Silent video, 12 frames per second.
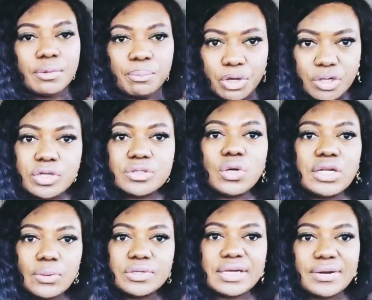But he was the one
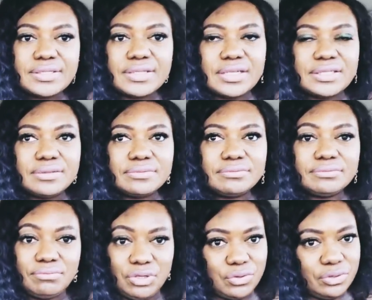that was arrested.
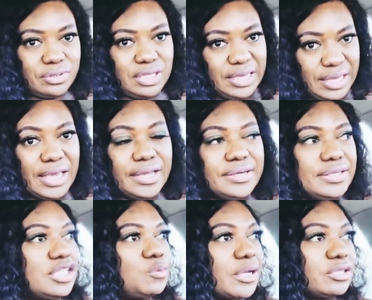Because, again,
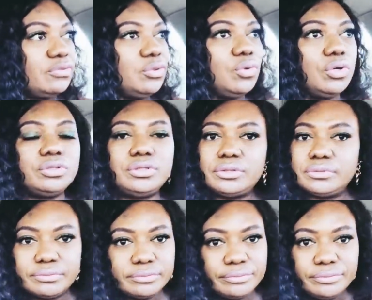in this part of the world,
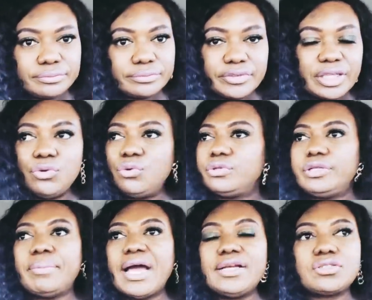the
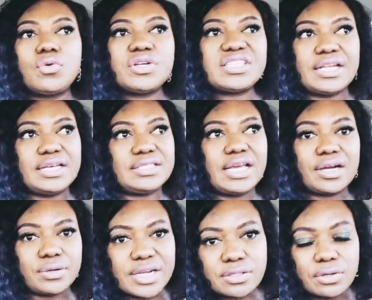man is always seen as the
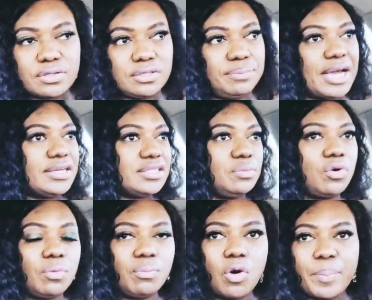aggressor. The man is
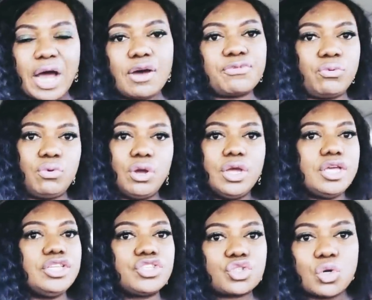more powerful.
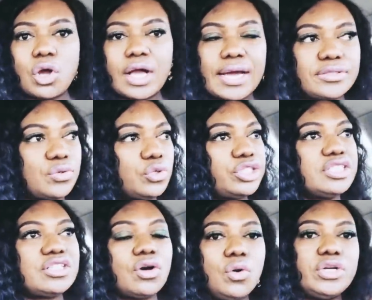He's stronger. So
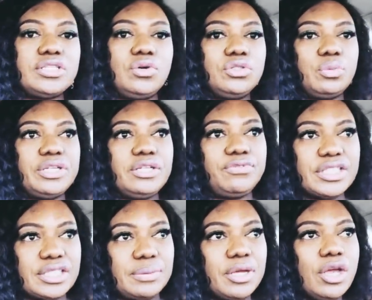she's always going to be the victim.